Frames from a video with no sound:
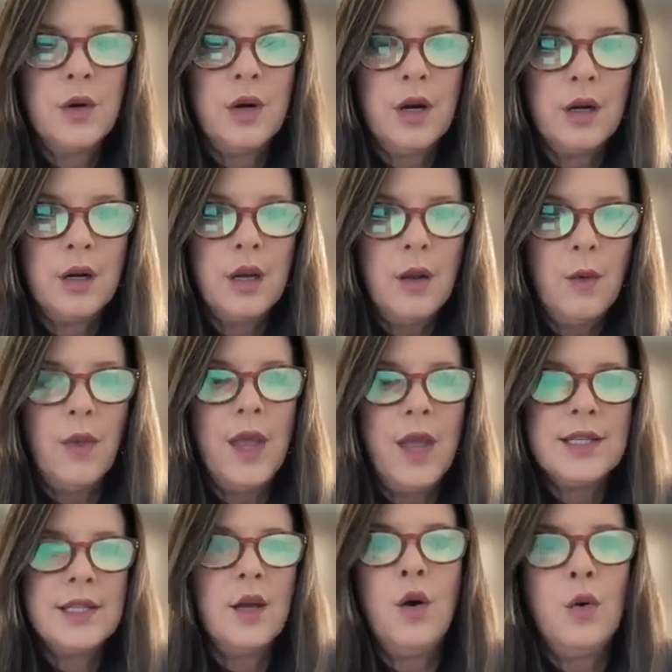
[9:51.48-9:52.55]
Sure. Well,
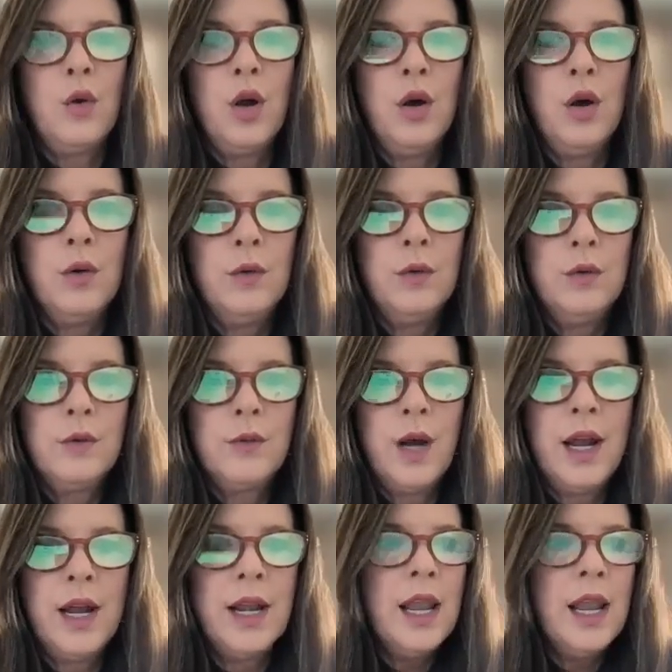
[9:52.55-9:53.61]
that's the whole goal,
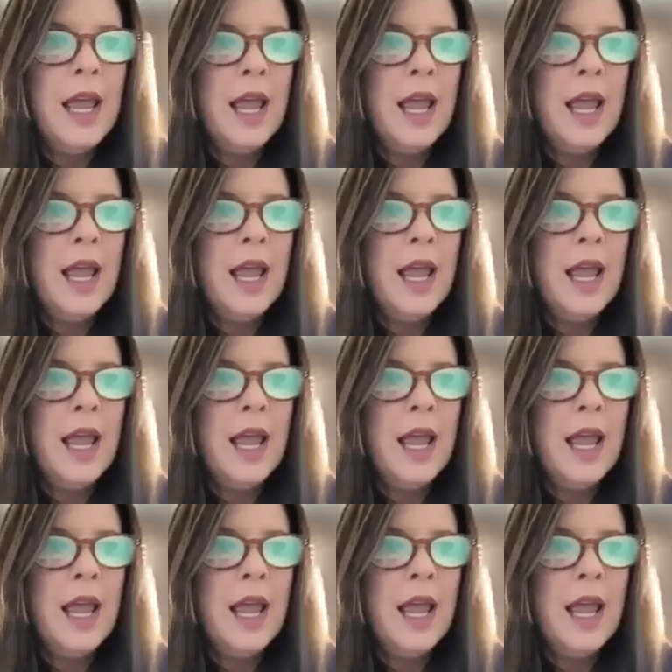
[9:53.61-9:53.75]
right?